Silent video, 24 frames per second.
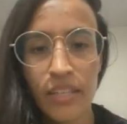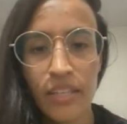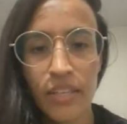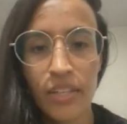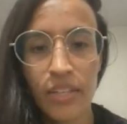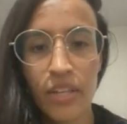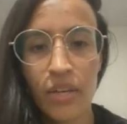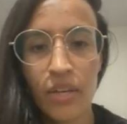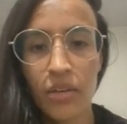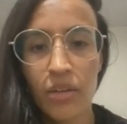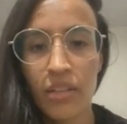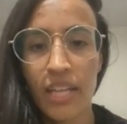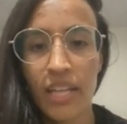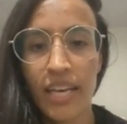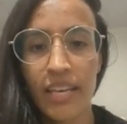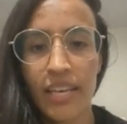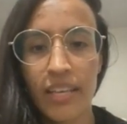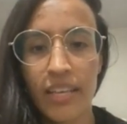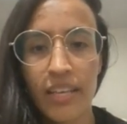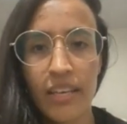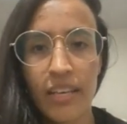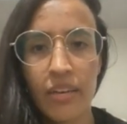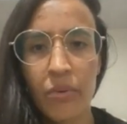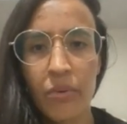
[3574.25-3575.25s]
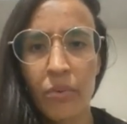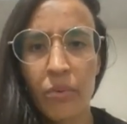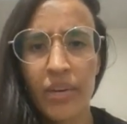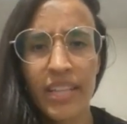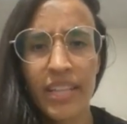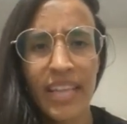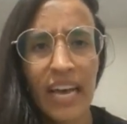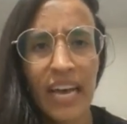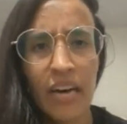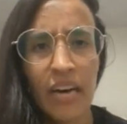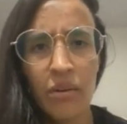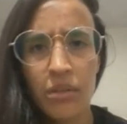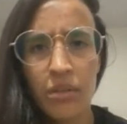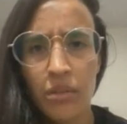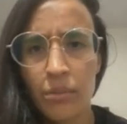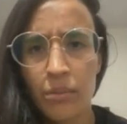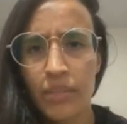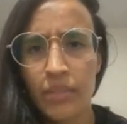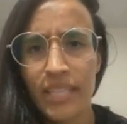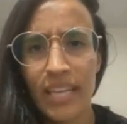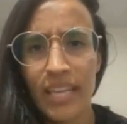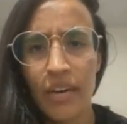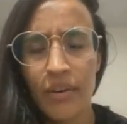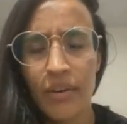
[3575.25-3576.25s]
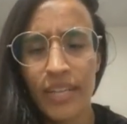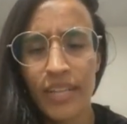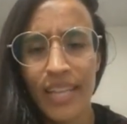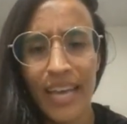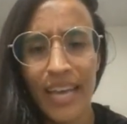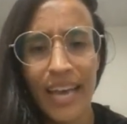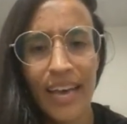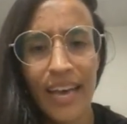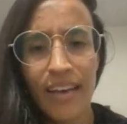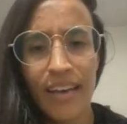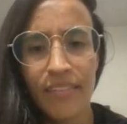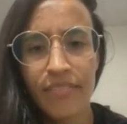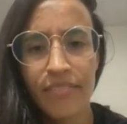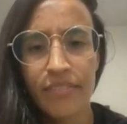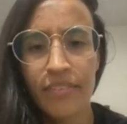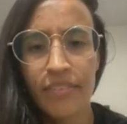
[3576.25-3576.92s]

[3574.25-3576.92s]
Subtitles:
like 1 hour, 1 hour and a half